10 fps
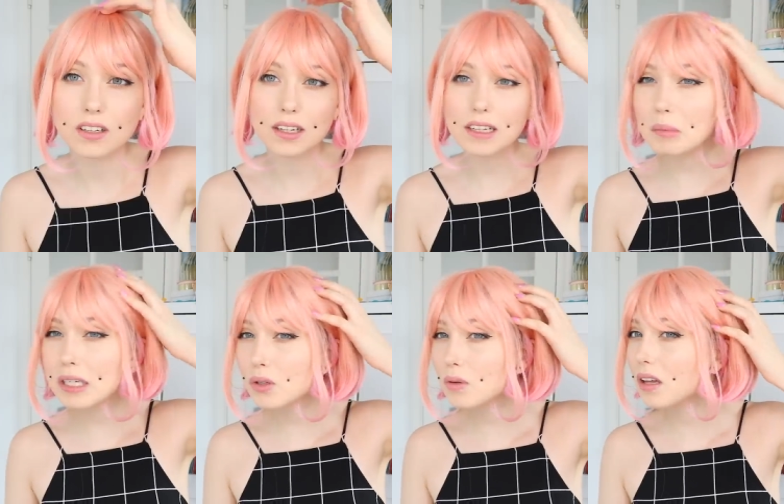are a little
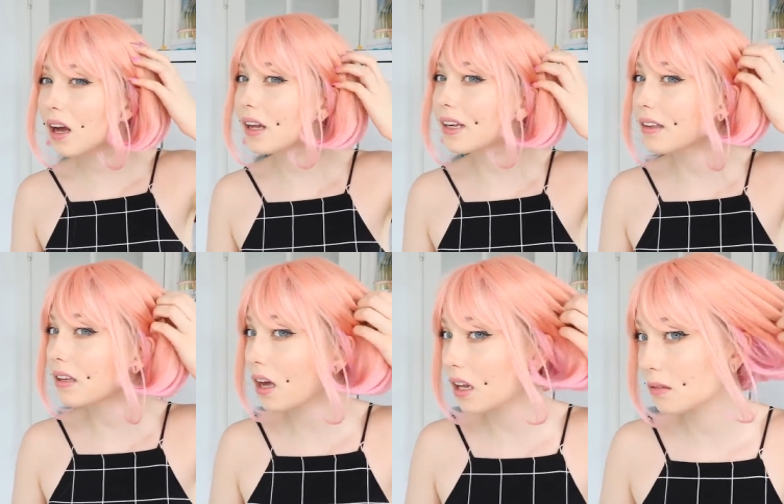bit too long. I need to
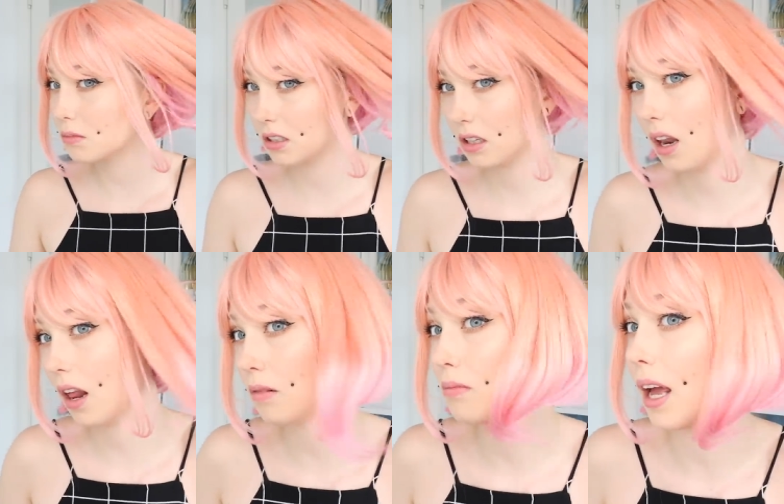cut them just a
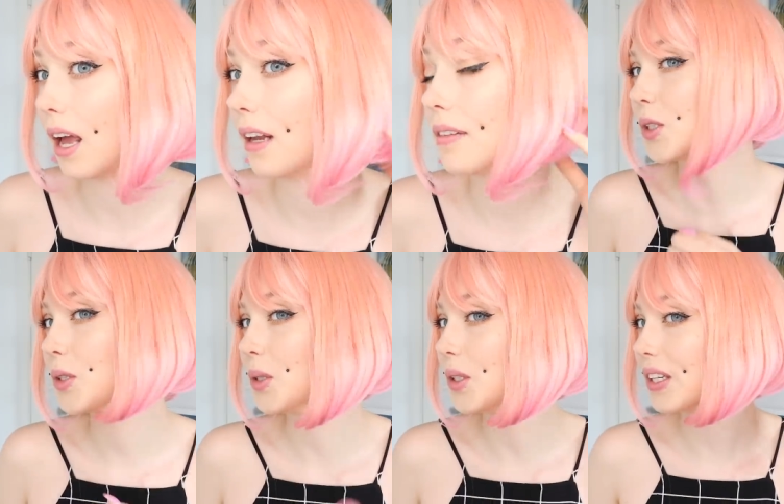little bit.
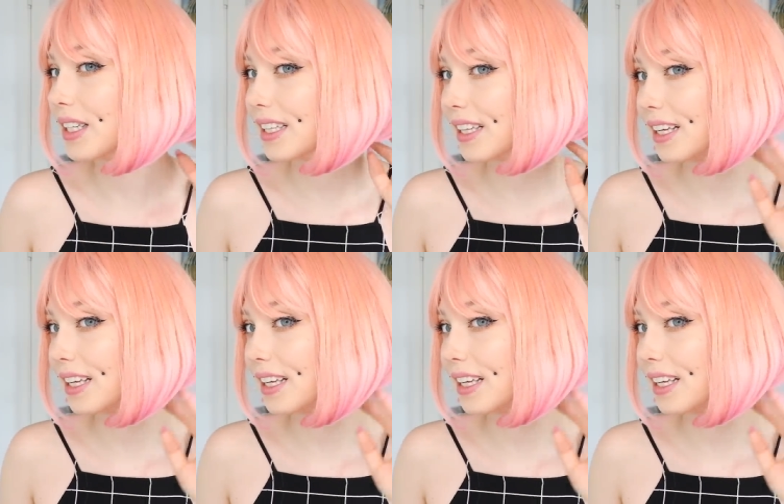Ooh, look at